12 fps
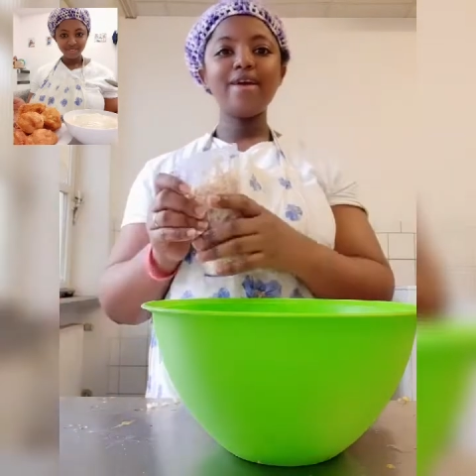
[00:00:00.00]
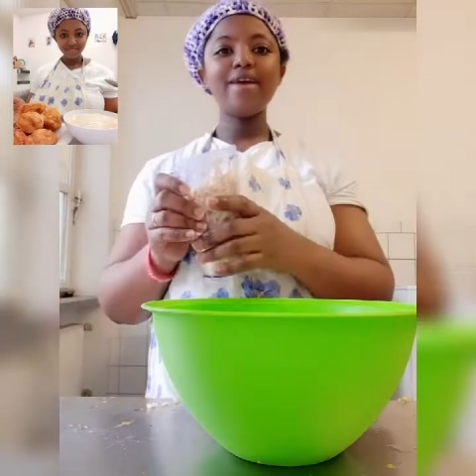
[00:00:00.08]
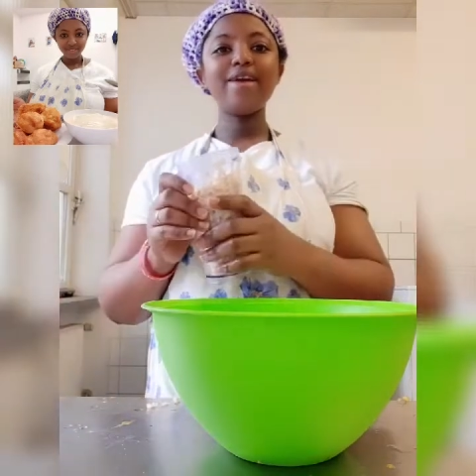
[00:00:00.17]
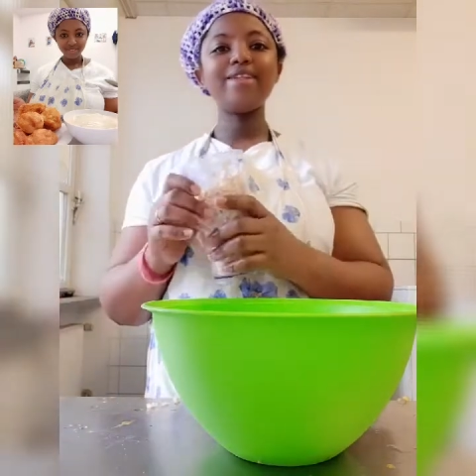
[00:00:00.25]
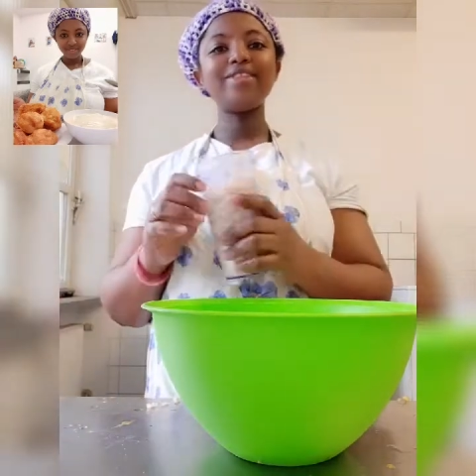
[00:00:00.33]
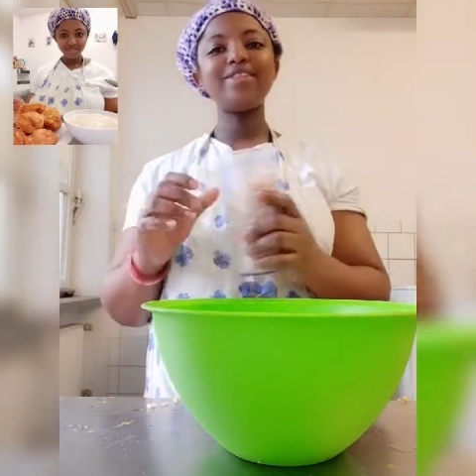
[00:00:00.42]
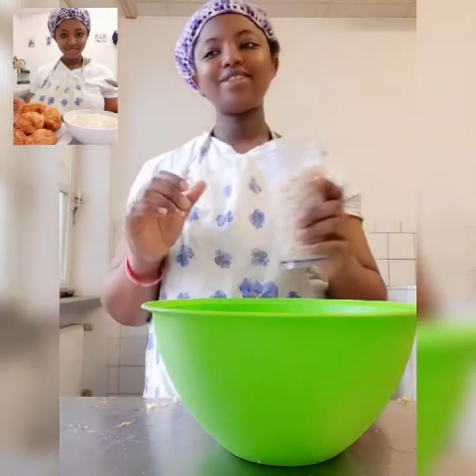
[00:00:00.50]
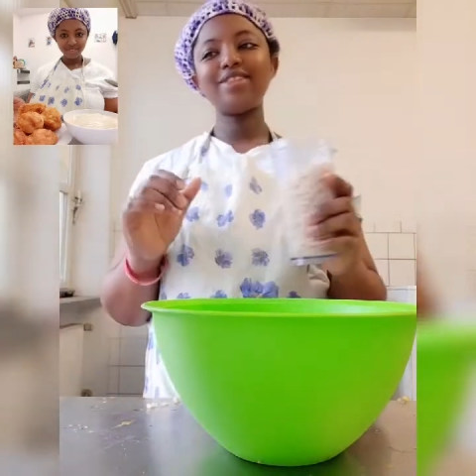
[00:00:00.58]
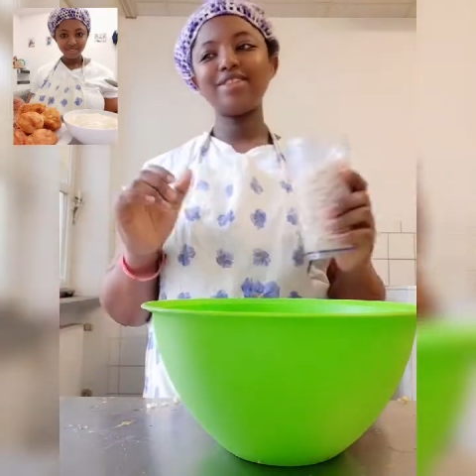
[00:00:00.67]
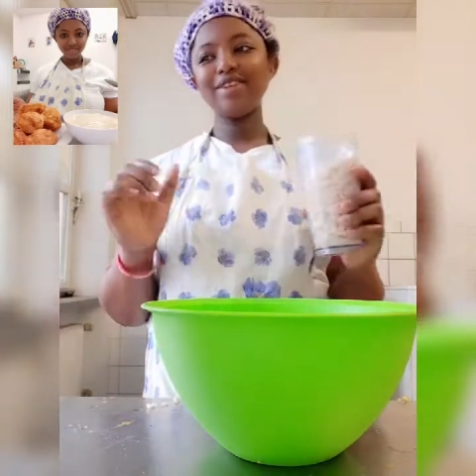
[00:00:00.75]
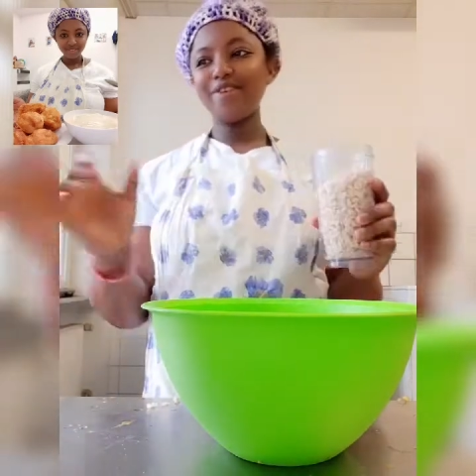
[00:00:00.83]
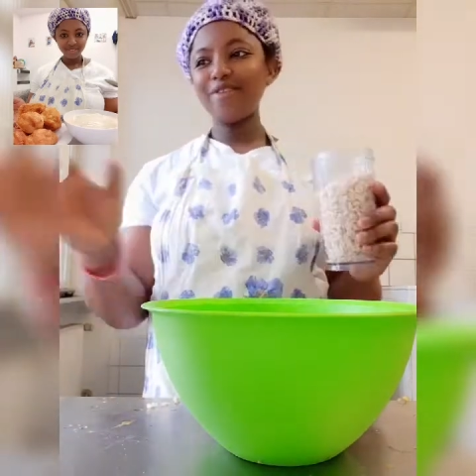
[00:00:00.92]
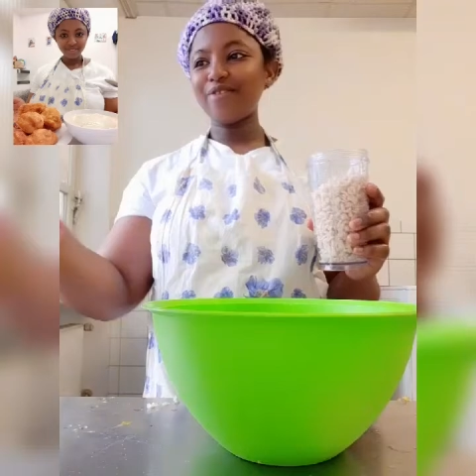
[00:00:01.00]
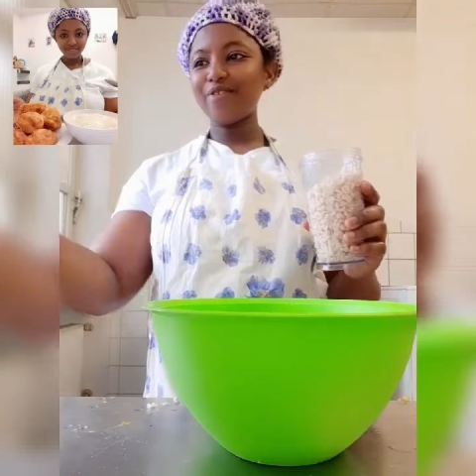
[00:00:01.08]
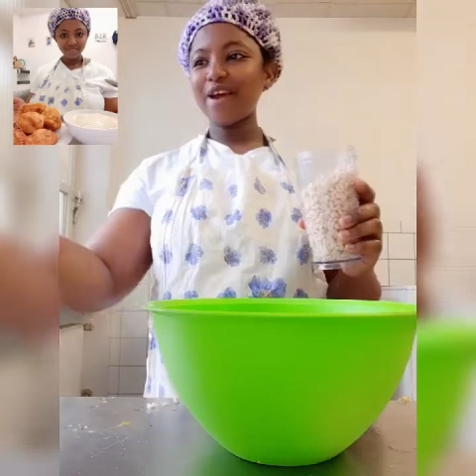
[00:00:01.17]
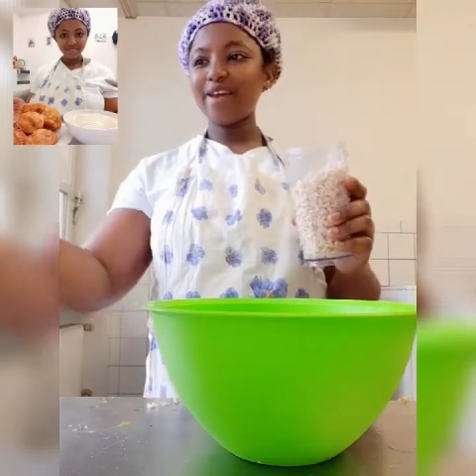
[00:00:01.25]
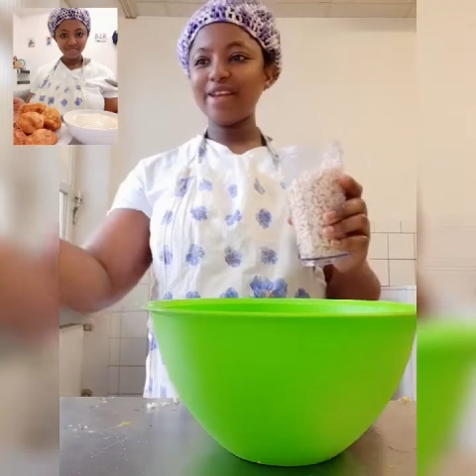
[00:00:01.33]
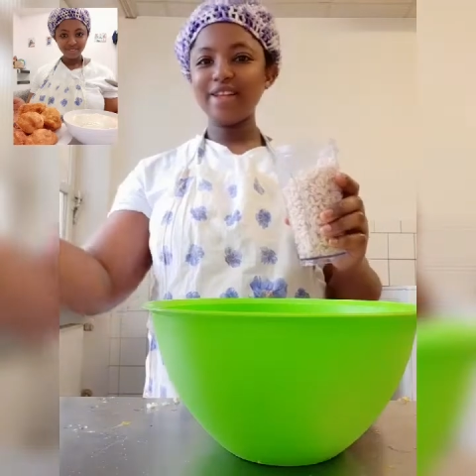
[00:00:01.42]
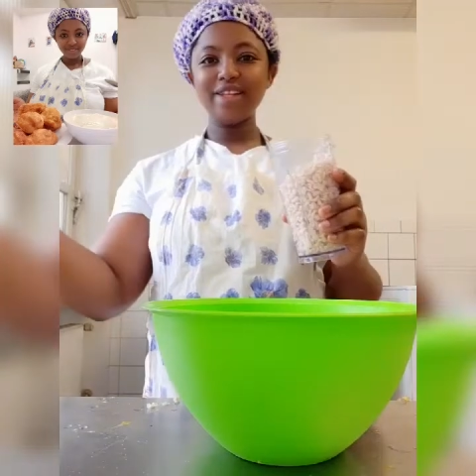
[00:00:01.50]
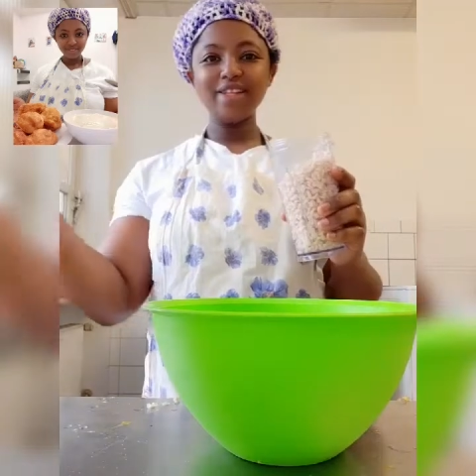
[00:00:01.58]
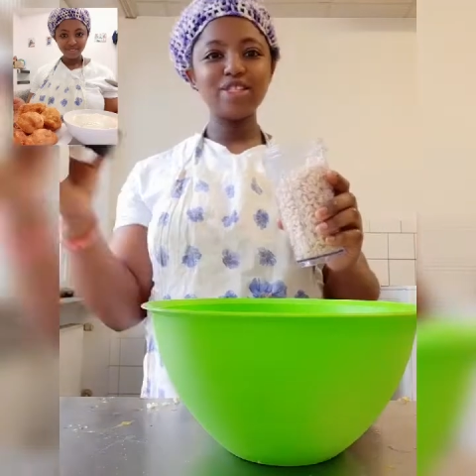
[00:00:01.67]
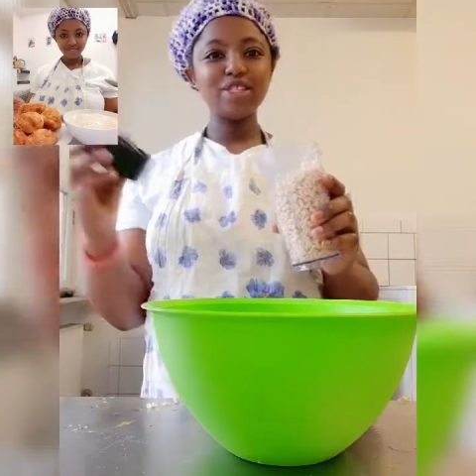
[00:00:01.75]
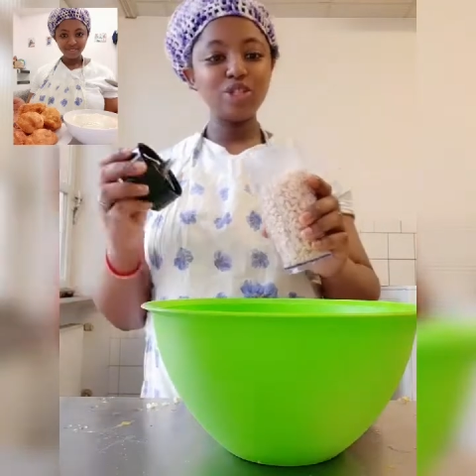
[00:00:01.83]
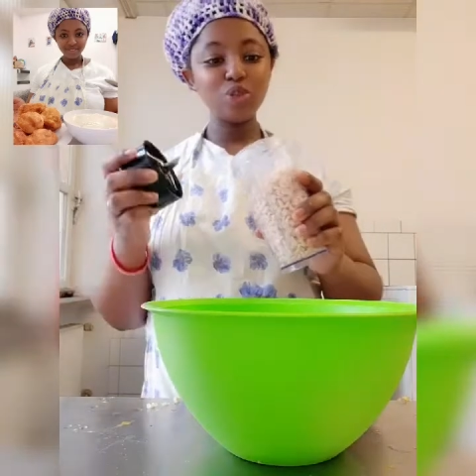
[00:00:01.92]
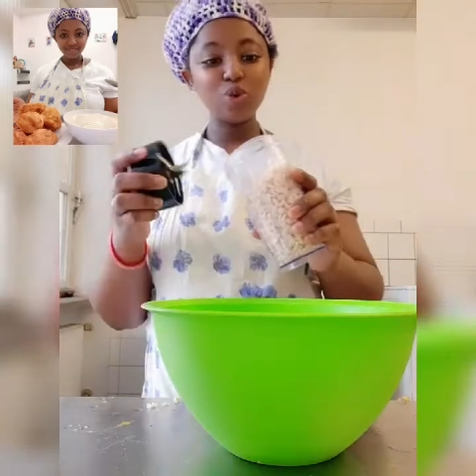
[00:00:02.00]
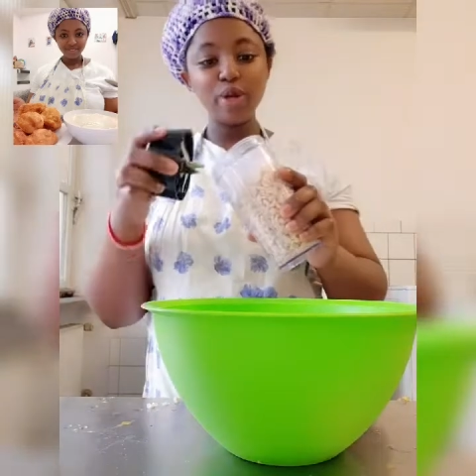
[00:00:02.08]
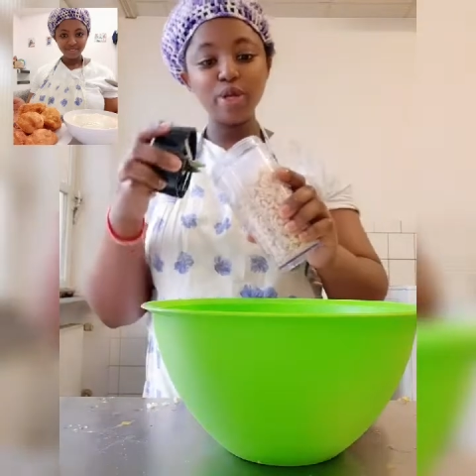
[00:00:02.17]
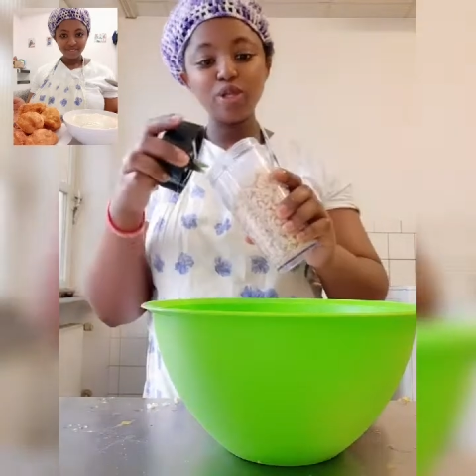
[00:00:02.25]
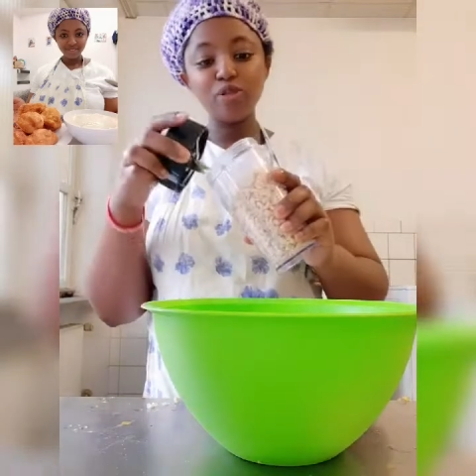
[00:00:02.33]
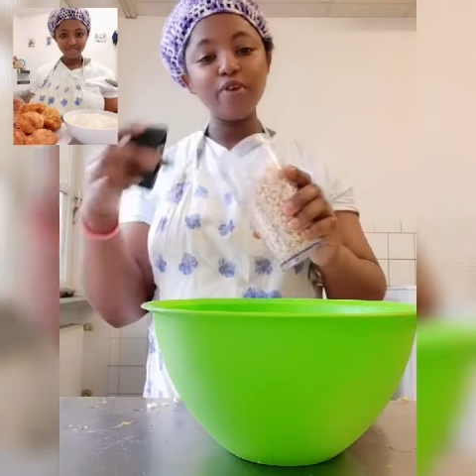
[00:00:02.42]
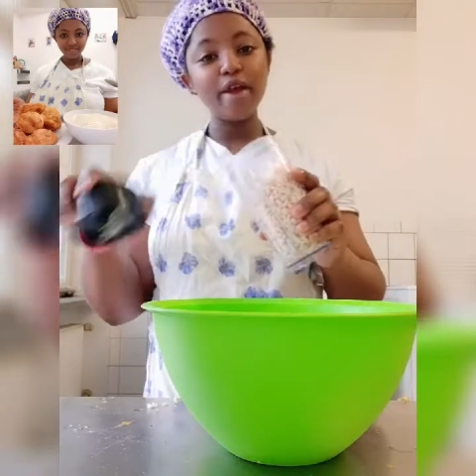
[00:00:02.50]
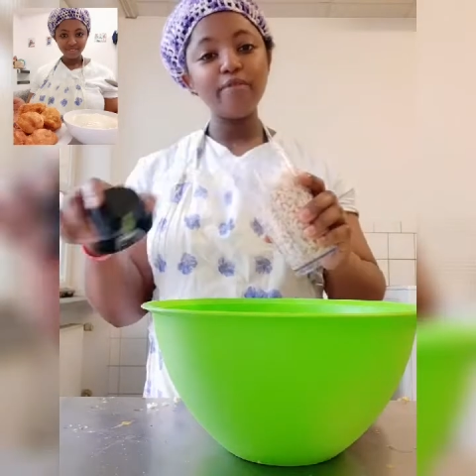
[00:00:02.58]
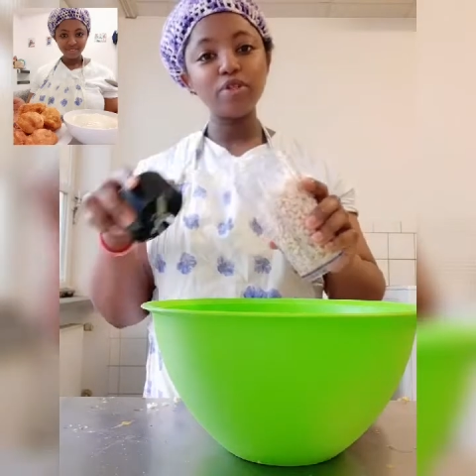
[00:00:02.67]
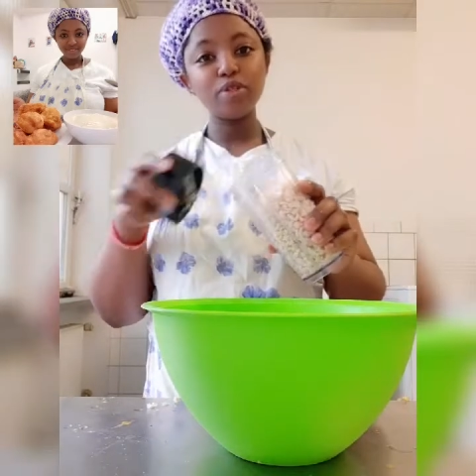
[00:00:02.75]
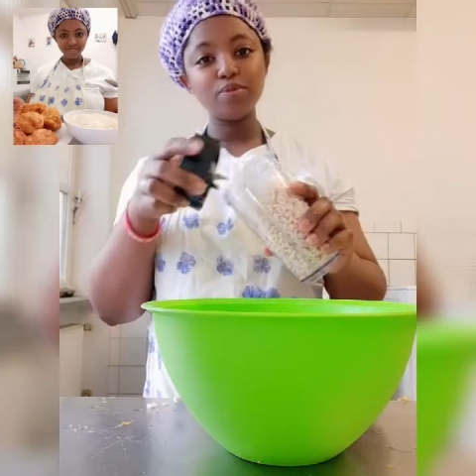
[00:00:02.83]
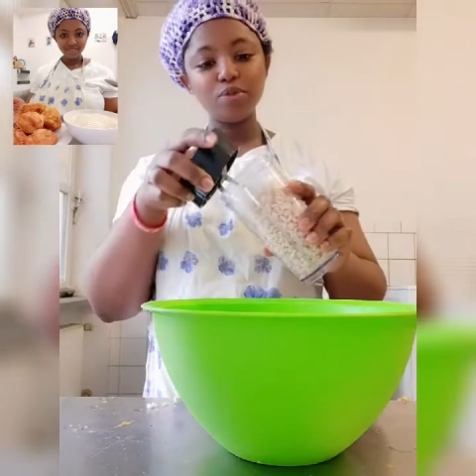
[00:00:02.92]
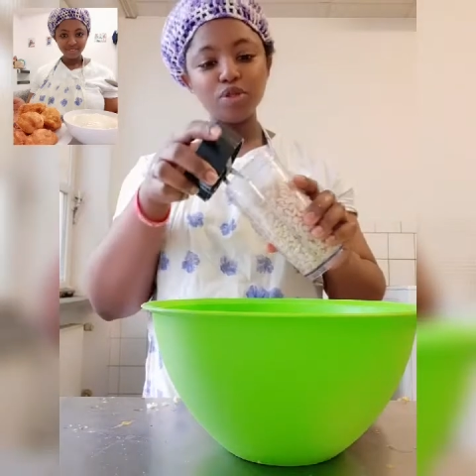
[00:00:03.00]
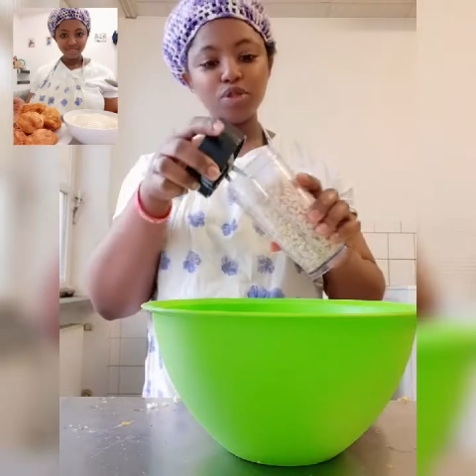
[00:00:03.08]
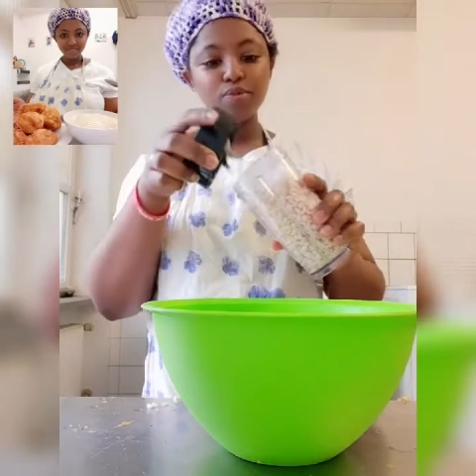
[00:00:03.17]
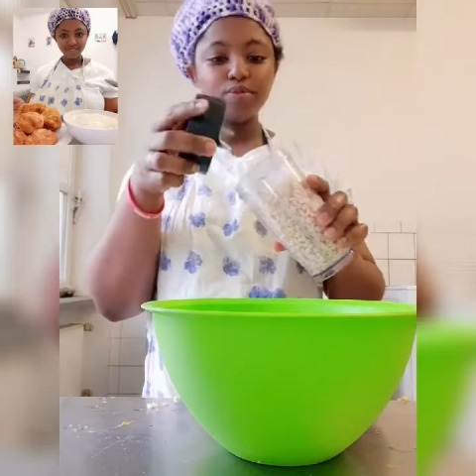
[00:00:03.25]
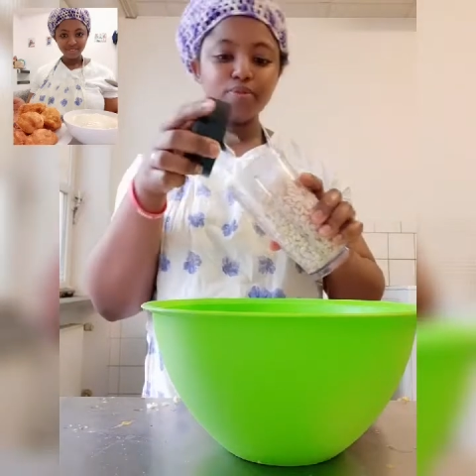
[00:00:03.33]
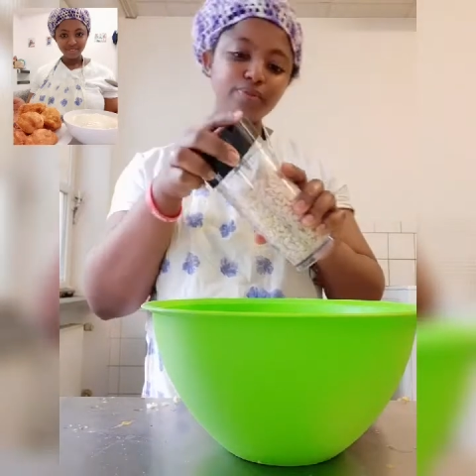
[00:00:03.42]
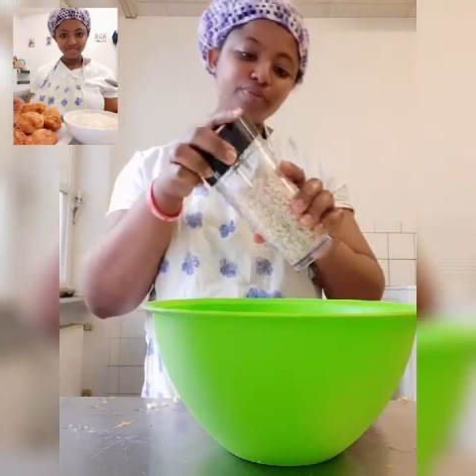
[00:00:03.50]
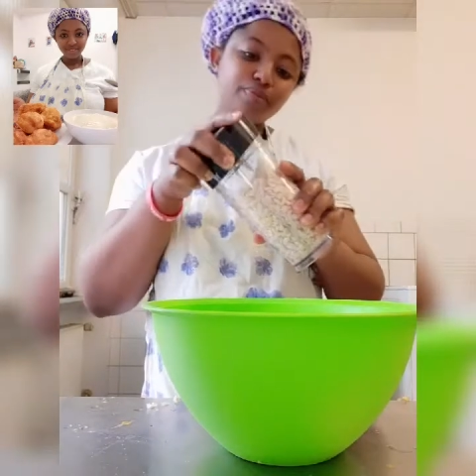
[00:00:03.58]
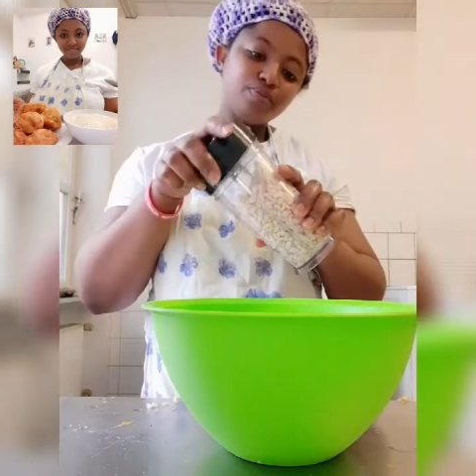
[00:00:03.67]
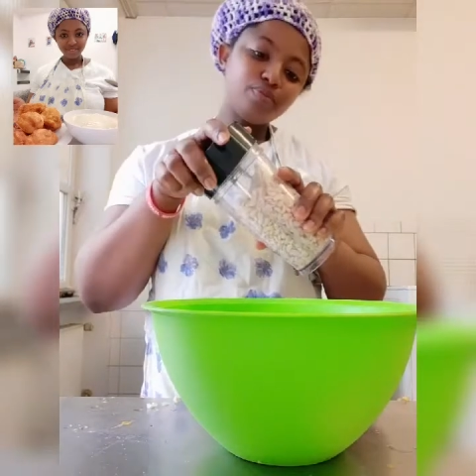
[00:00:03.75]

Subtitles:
grind it into a very smooth paste.